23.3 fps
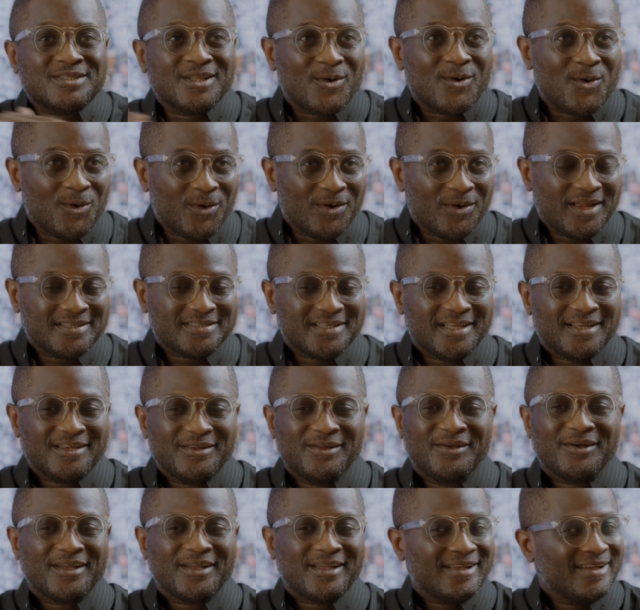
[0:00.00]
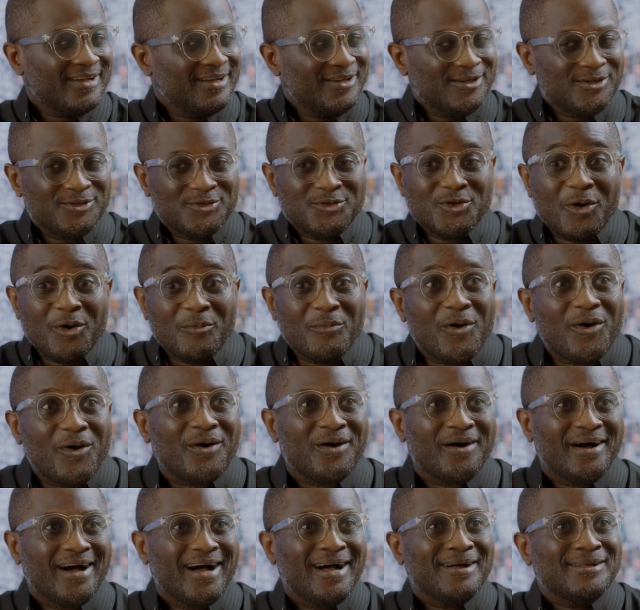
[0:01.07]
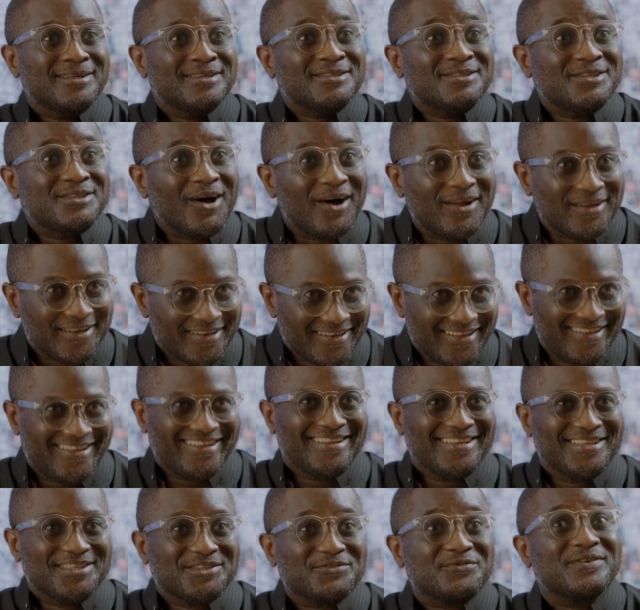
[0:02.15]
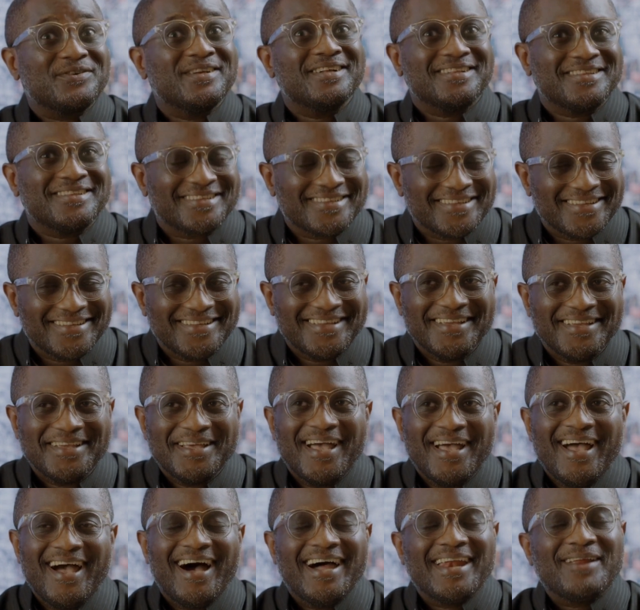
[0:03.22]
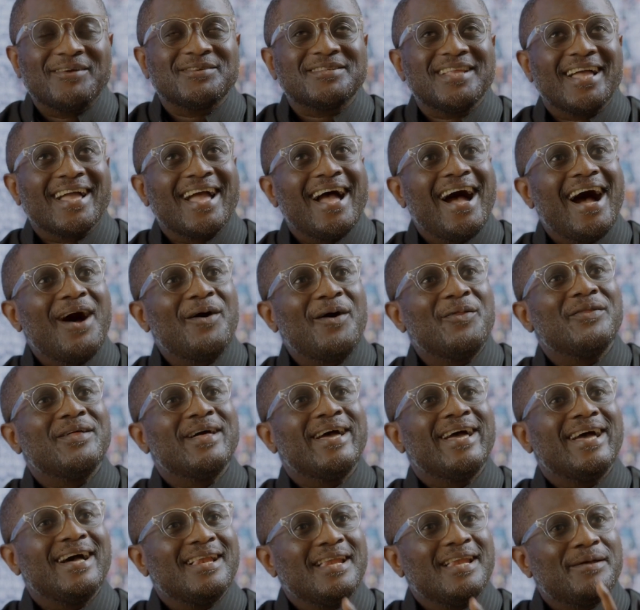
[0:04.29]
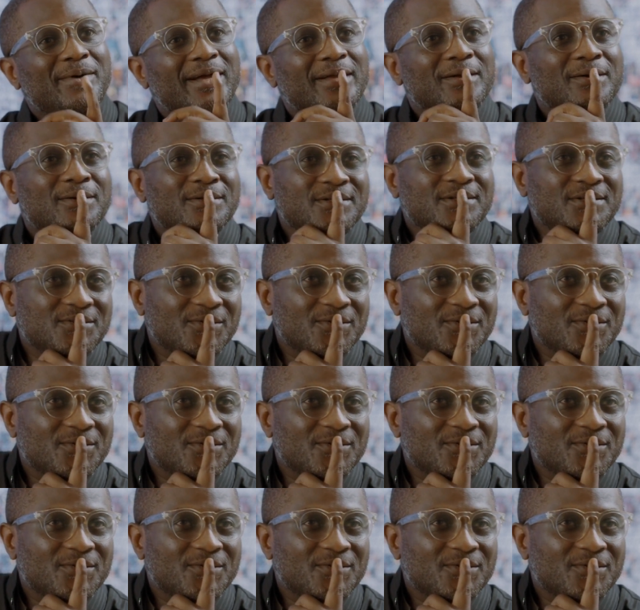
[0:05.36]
the call. I said, look, no more. It's done. It's filled. And I was like, how the hell am I going to